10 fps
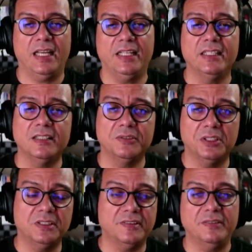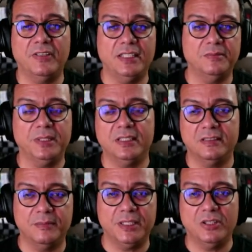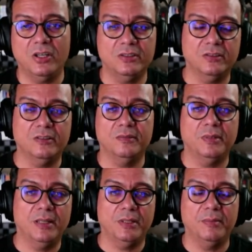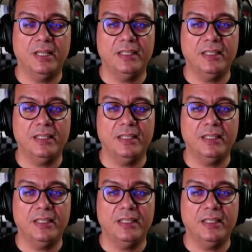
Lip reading: I can give you this advice because I'm a doctor or blah blah blah,